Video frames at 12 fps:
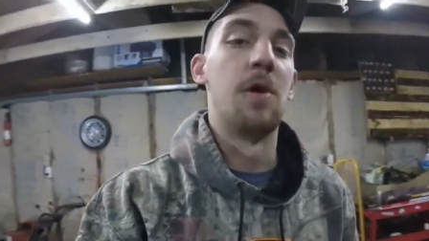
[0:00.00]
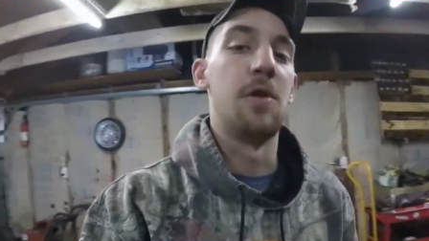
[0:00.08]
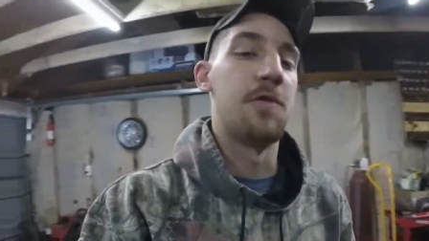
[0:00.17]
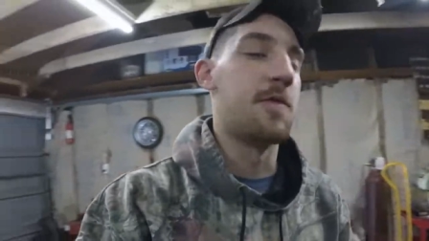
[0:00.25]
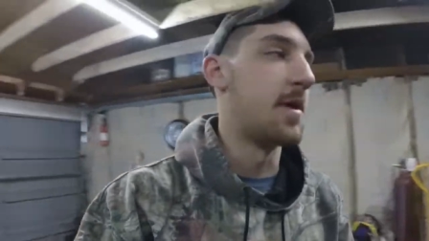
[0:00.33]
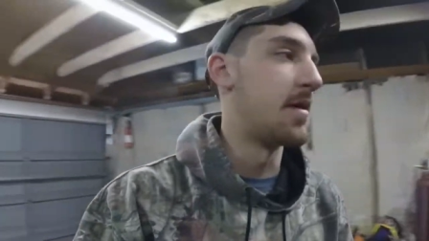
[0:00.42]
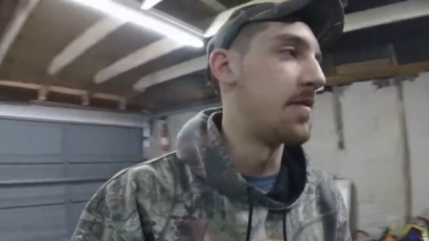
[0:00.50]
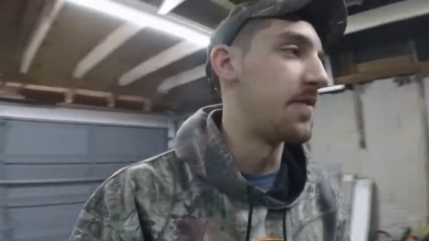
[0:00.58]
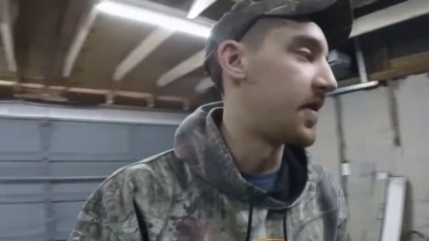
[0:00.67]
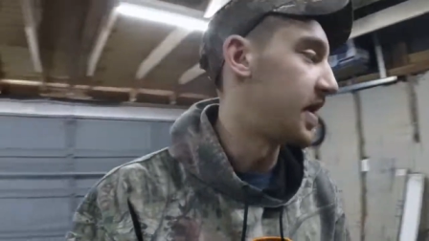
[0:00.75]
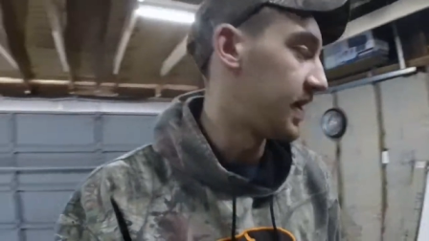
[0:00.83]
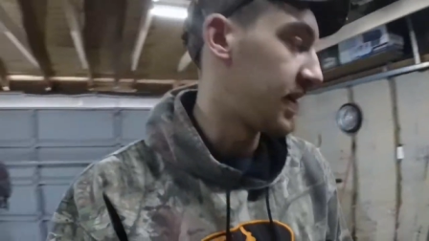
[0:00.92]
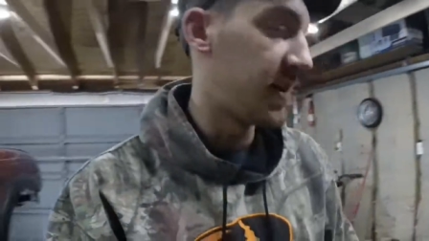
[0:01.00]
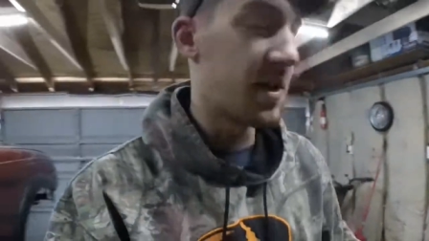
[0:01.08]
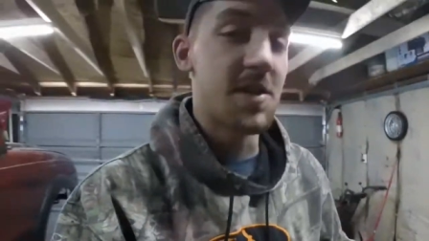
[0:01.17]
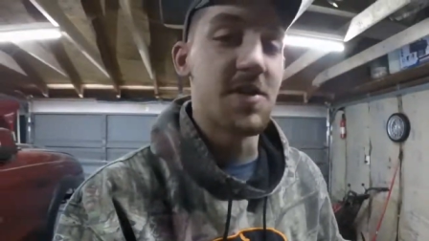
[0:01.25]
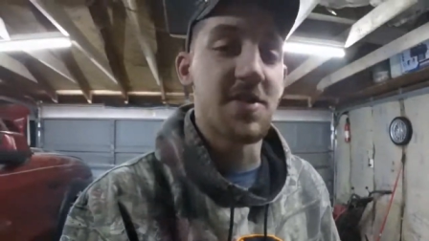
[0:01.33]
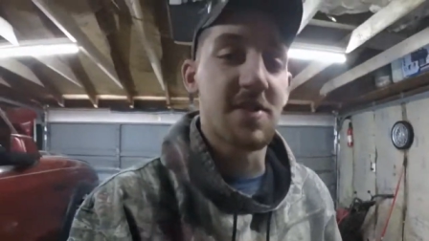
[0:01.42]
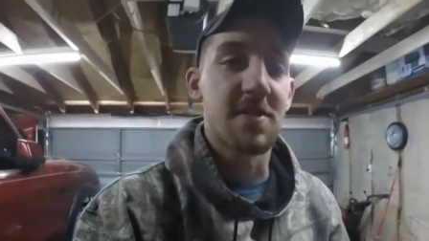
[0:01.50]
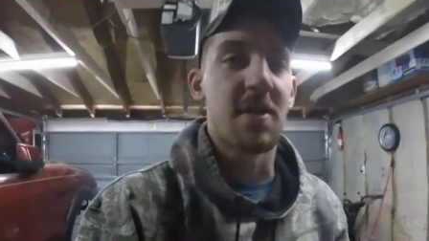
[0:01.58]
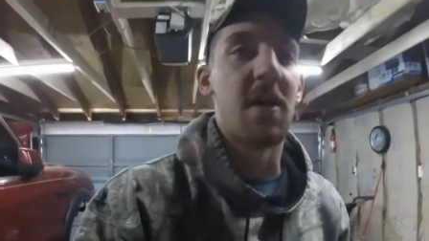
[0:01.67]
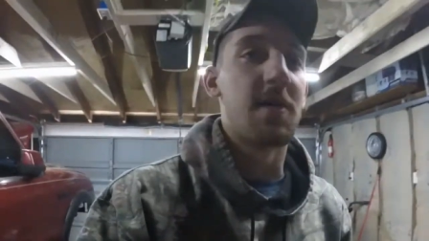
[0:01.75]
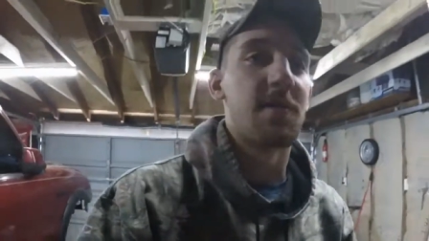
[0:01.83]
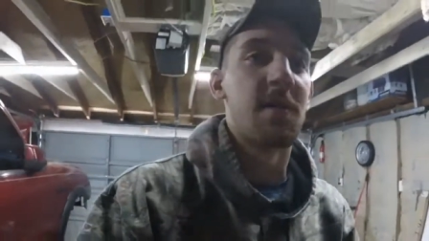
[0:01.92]
welder from Harbor Freight, it is,
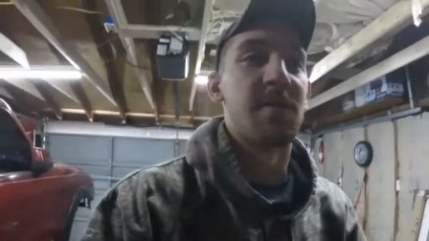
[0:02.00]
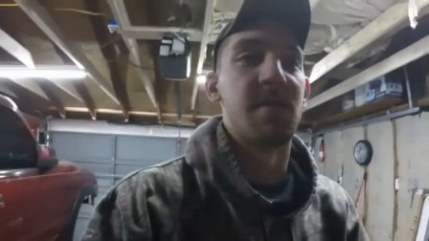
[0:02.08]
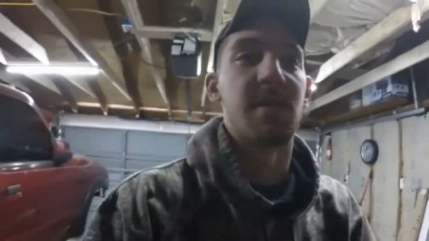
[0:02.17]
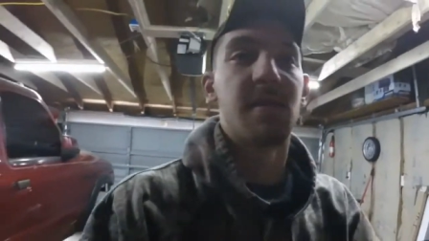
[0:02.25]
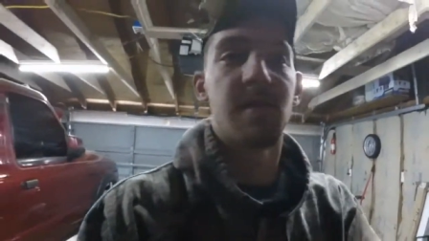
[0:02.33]
I love it.